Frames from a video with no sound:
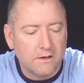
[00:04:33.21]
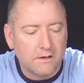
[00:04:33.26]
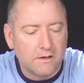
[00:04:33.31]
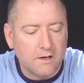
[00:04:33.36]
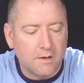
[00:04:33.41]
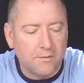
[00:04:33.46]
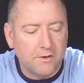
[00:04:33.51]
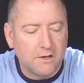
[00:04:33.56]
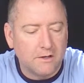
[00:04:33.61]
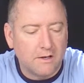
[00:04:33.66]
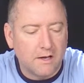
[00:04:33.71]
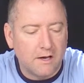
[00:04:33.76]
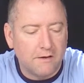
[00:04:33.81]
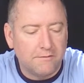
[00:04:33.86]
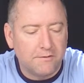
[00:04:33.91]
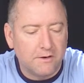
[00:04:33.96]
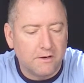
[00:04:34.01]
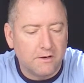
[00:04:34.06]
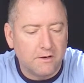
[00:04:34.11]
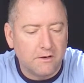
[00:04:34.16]
coming to
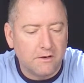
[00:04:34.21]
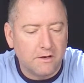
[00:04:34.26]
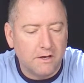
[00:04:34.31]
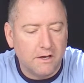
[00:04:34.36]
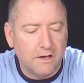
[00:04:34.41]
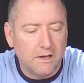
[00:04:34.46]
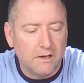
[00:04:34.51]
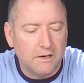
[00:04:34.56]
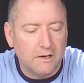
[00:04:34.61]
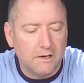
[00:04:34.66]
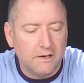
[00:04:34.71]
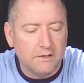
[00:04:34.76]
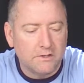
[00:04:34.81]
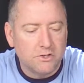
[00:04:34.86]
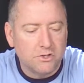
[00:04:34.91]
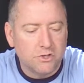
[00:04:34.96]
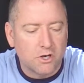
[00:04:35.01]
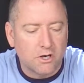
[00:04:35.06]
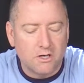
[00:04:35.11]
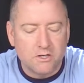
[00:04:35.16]
life here, and it
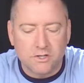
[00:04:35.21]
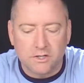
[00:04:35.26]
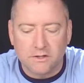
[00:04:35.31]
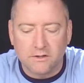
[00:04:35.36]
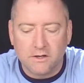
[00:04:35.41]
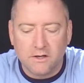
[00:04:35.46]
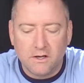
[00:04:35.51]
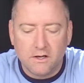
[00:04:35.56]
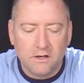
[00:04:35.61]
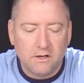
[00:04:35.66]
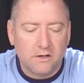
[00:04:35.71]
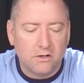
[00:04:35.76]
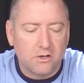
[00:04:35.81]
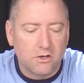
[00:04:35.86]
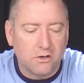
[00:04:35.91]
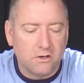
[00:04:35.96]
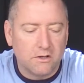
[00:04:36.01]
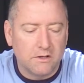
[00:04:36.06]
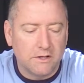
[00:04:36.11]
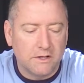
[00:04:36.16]
is charging.
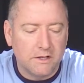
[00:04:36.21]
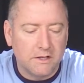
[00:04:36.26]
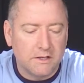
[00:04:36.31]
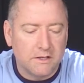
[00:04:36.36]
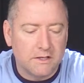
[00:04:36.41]
Currently it